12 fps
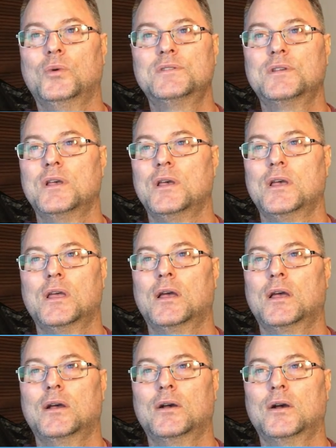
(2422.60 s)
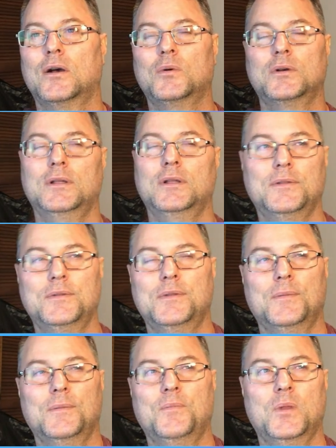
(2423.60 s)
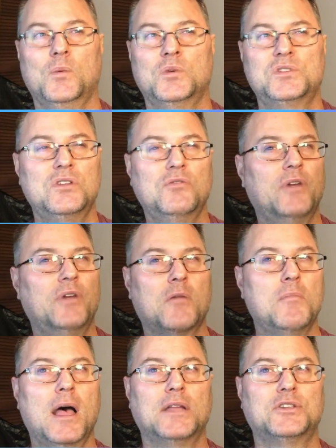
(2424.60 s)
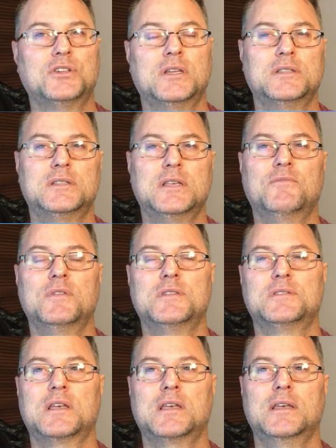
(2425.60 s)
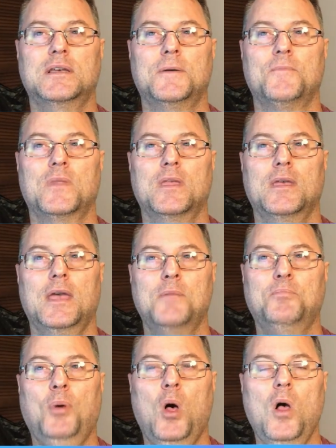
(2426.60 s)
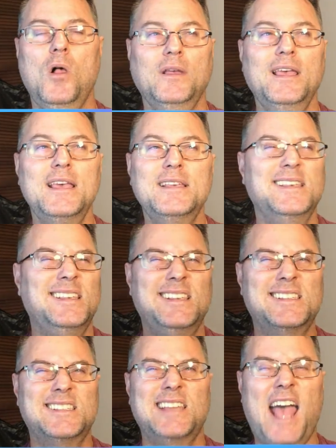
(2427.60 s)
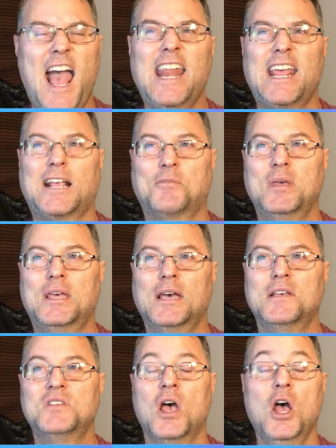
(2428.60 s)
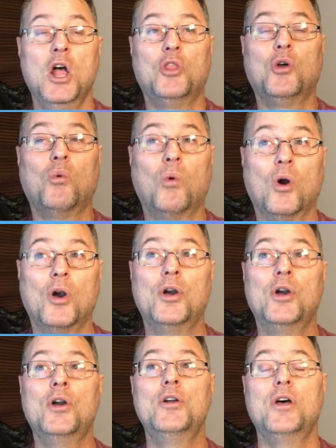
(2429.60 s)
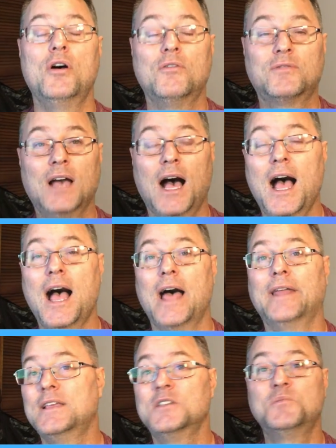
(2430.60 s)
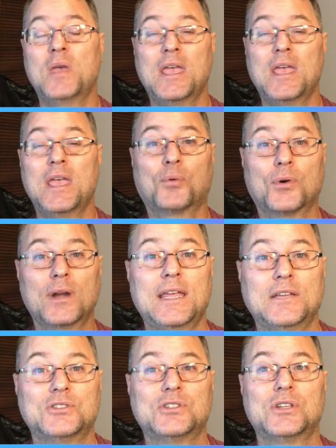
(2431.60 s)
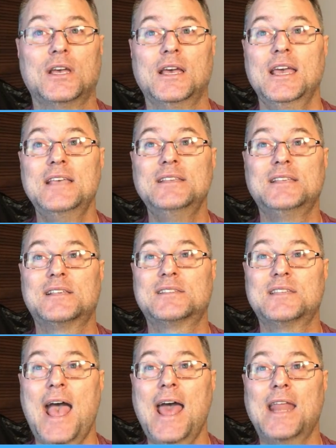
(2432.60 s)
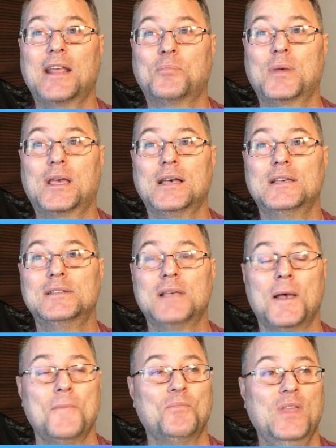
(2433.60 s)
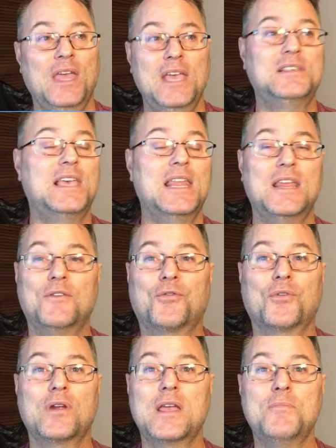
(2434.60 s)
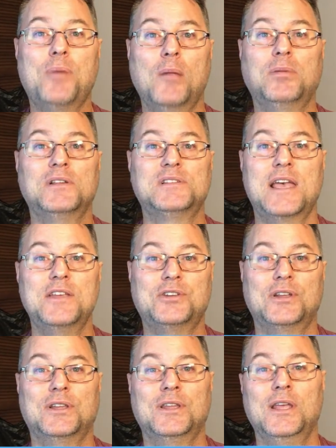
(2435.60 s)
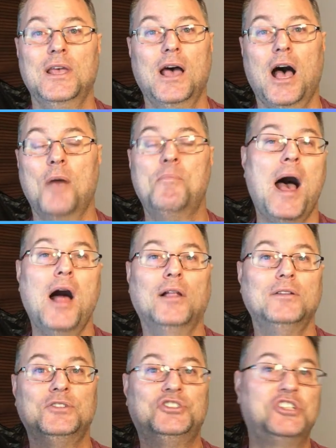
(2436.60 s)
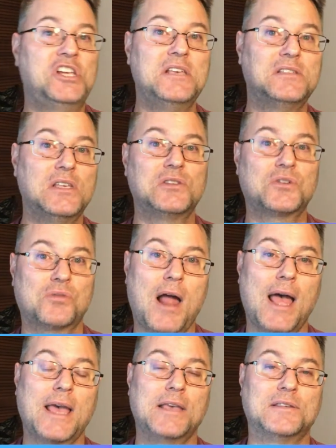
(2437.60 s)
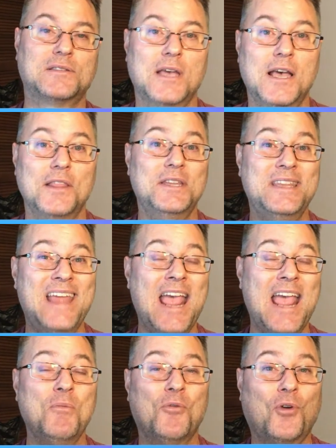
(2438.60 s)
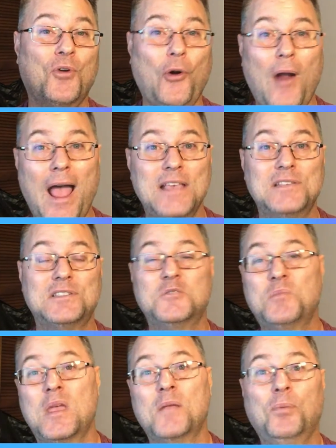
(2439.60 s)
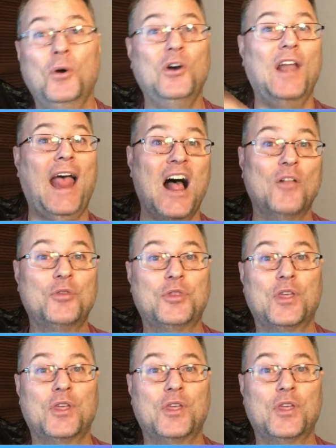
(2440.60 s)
was still very much in its infancy. And Paul, he's ecstatic because the word of God is being preached. He's ecstatic because he's getting free publication about Jesus Christ. The name of Christ is being put out there for all to hear.